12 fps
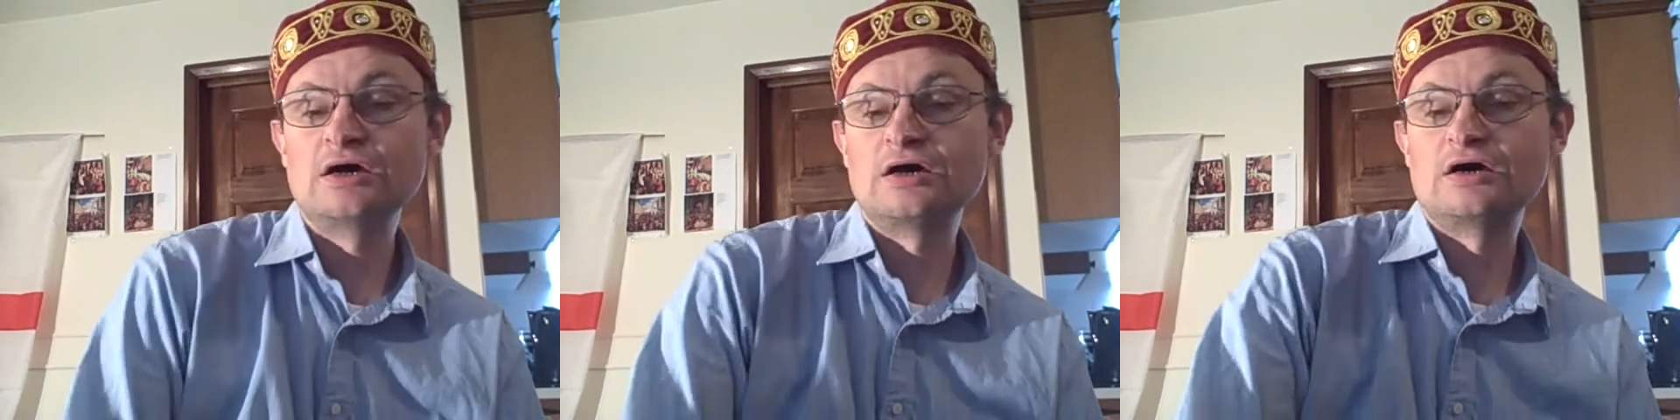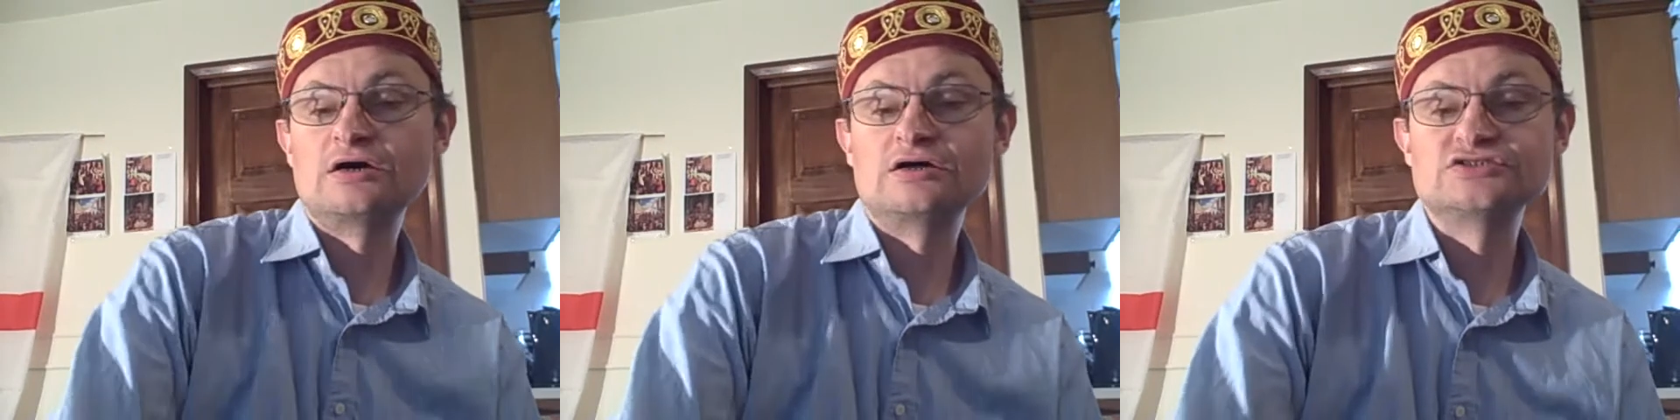
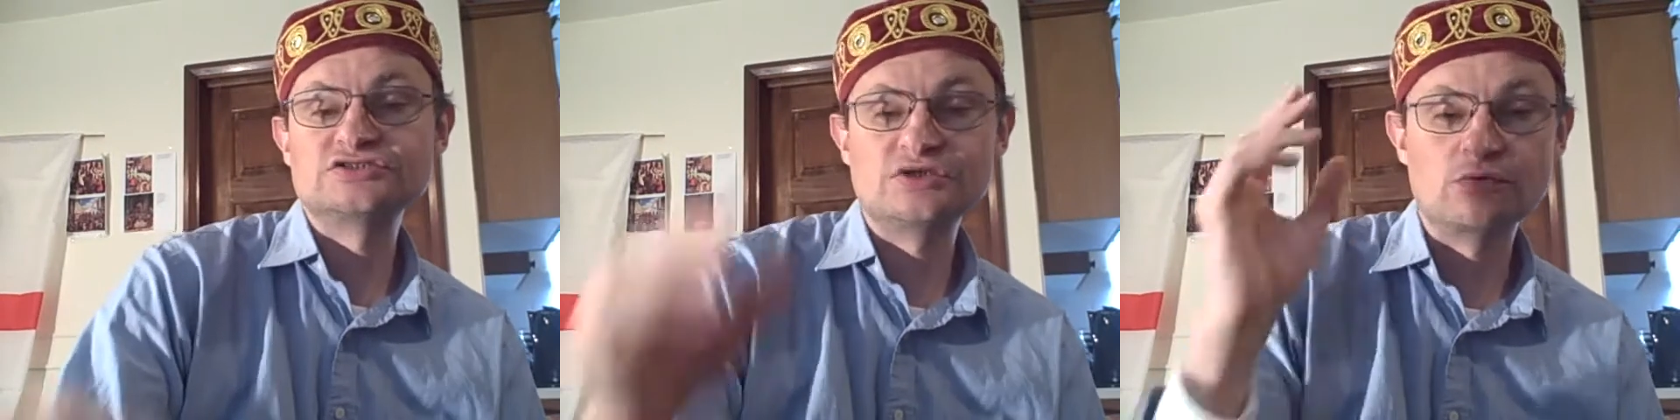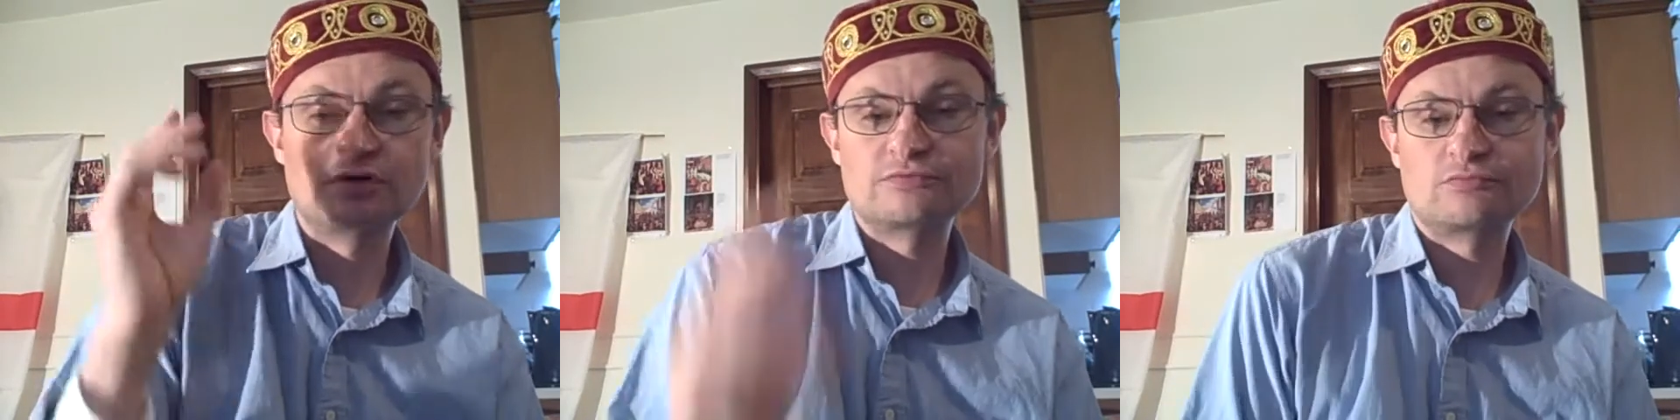and
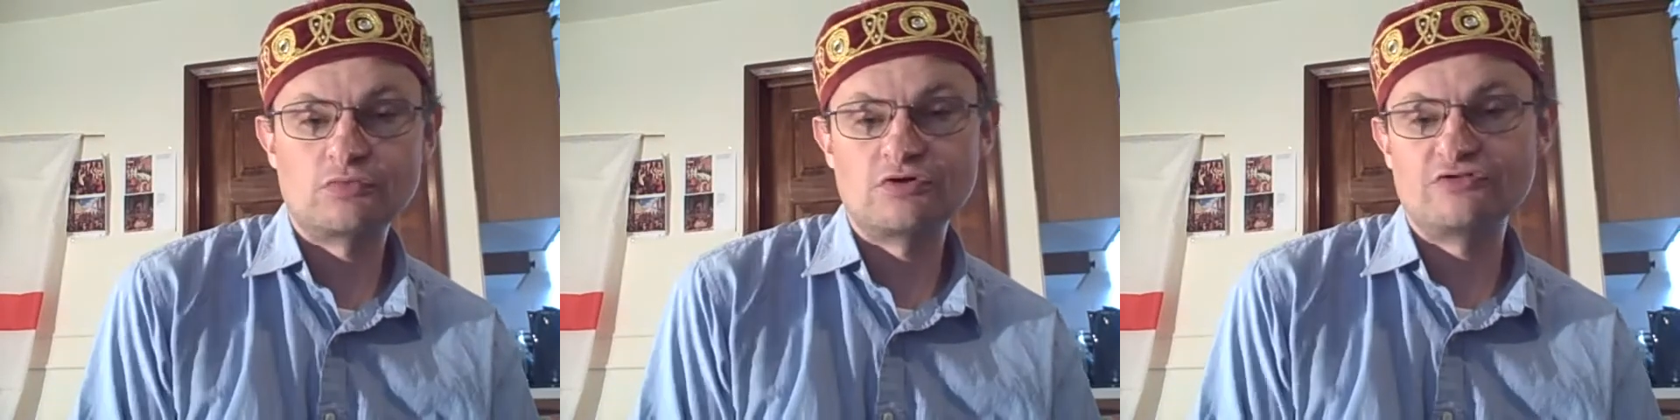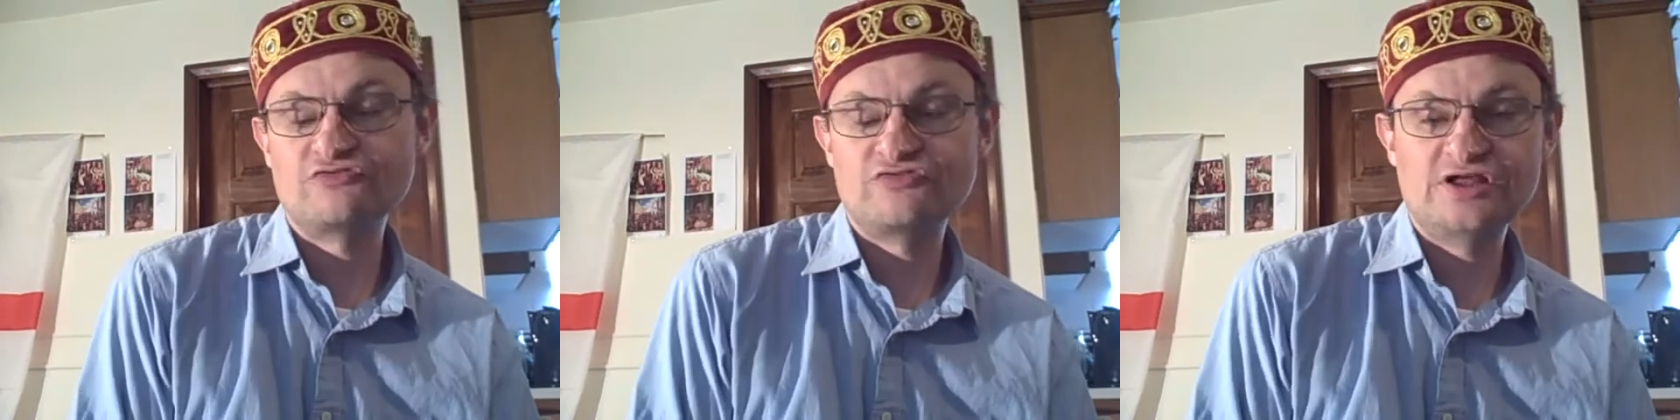see
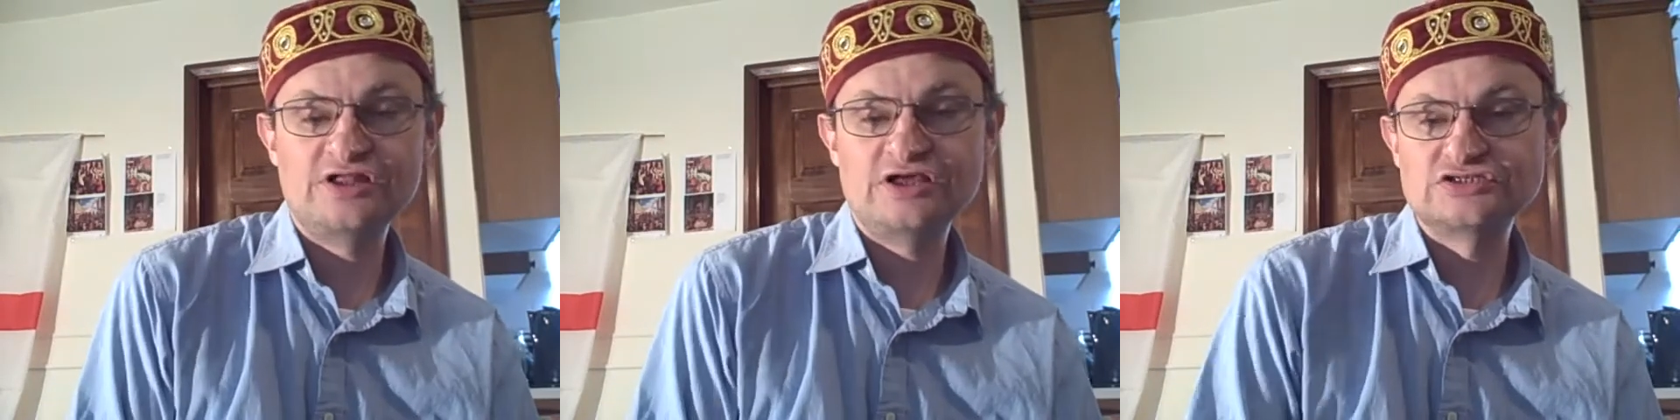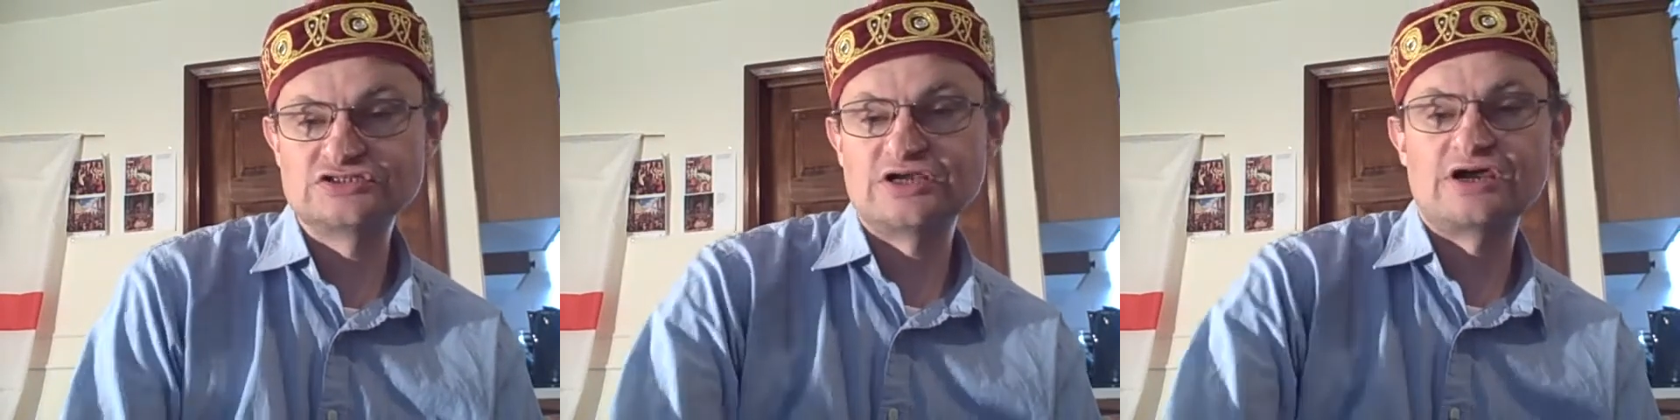what the
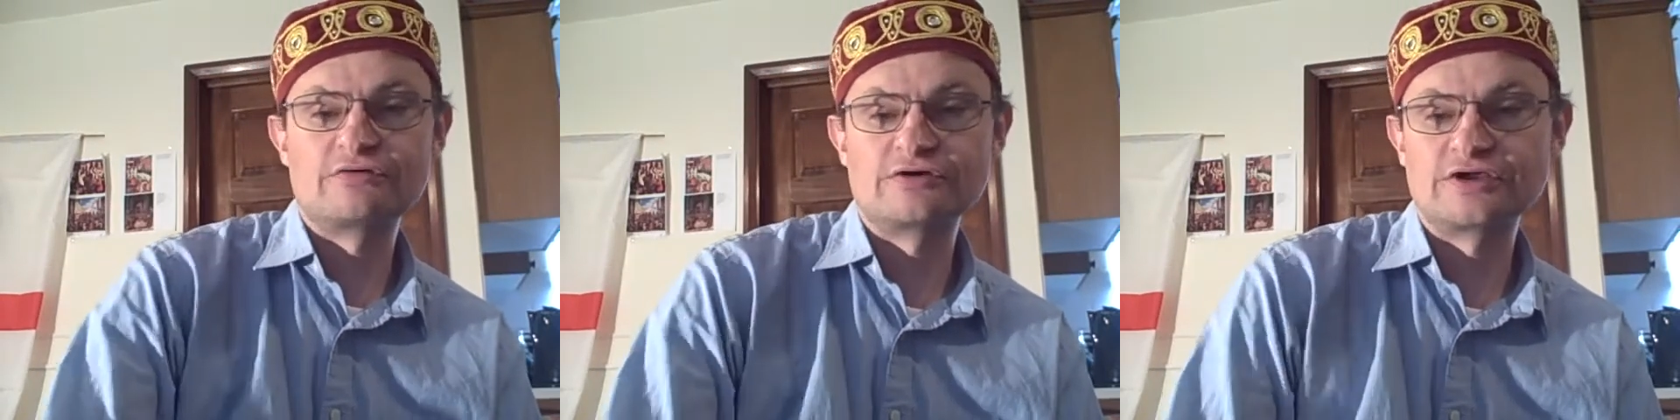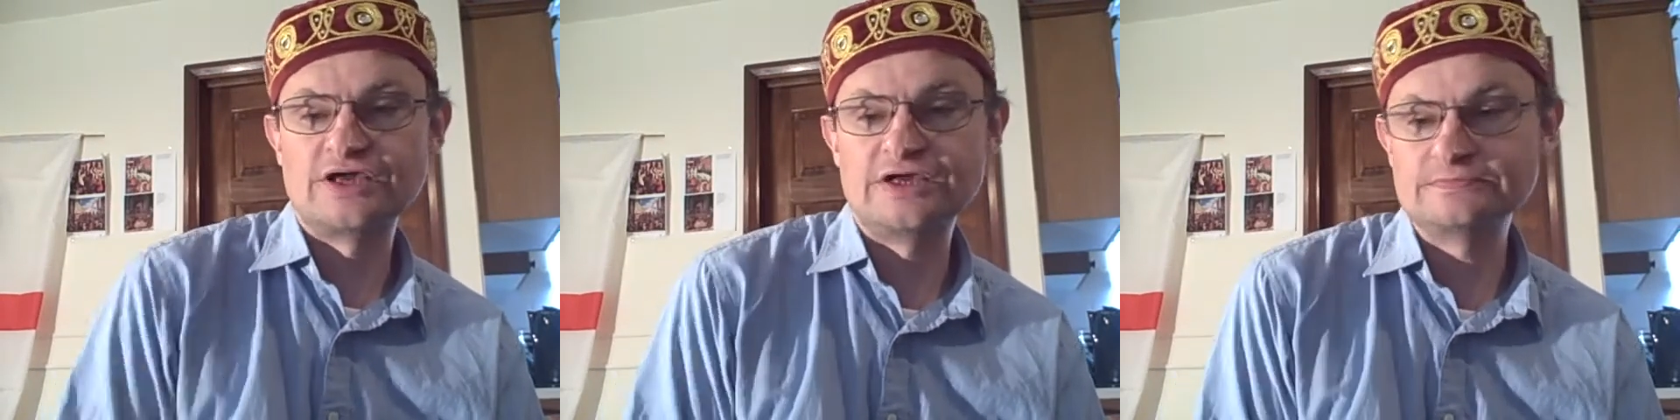feeling is there,
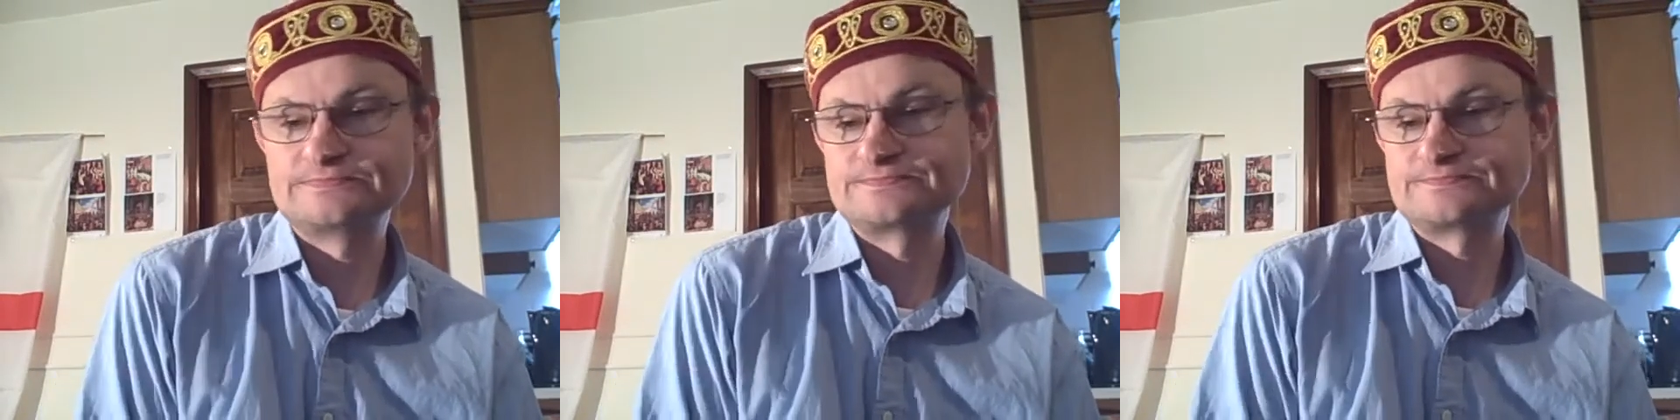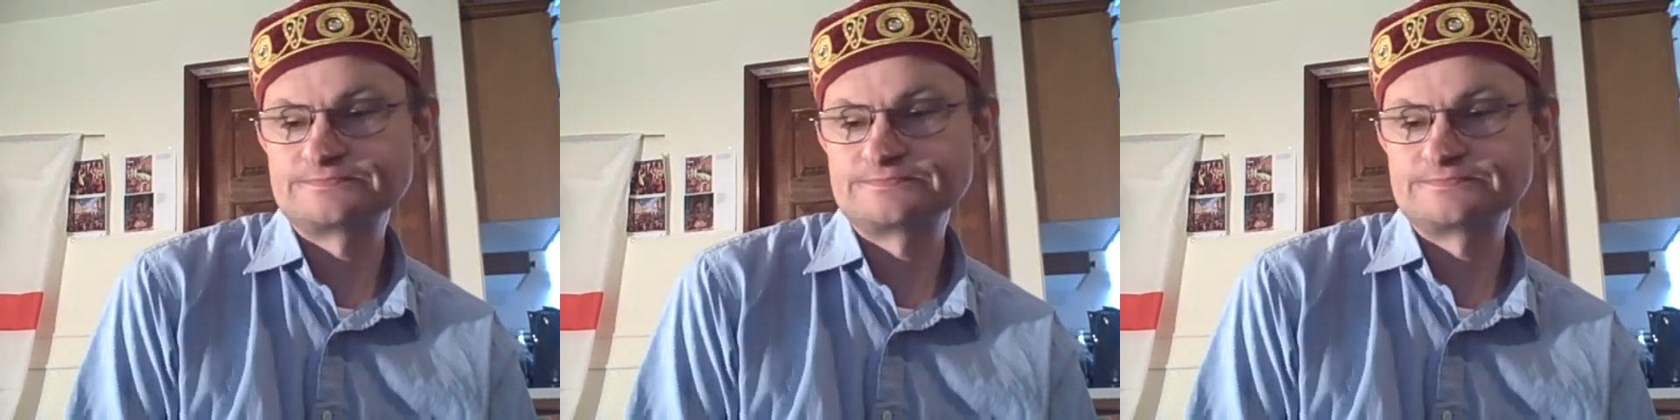okay.